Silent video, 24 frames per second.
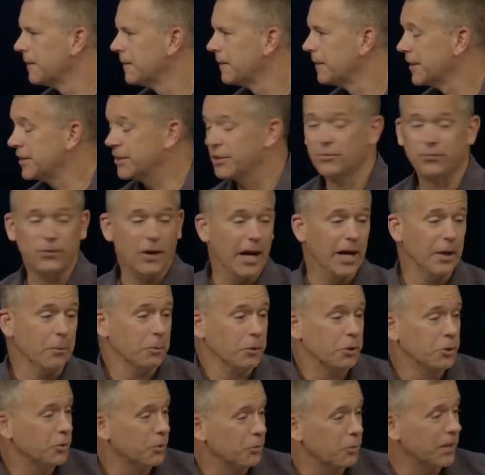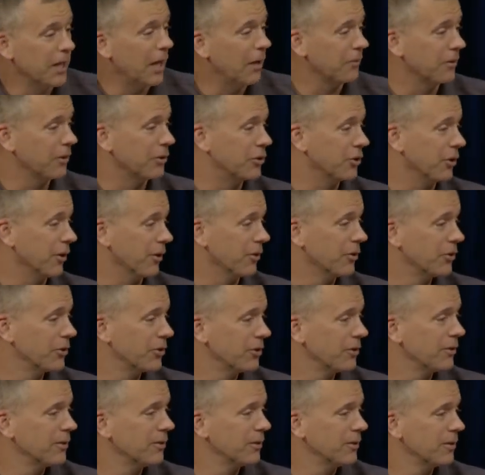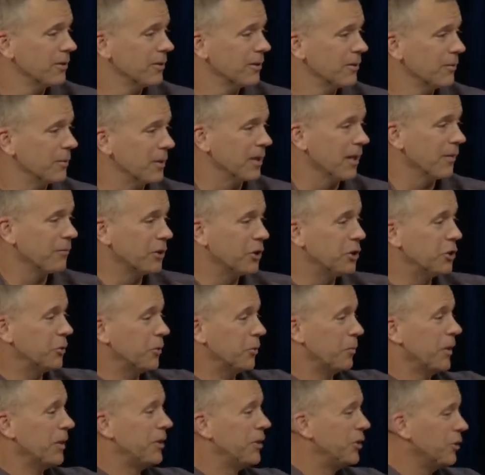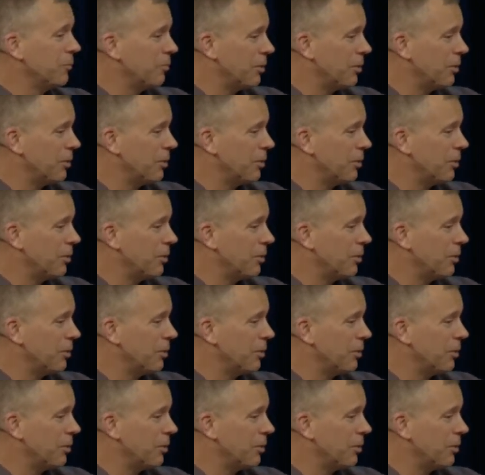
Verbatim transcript: They said, "Fine, we'll do it without the church. We'd love to do it with you,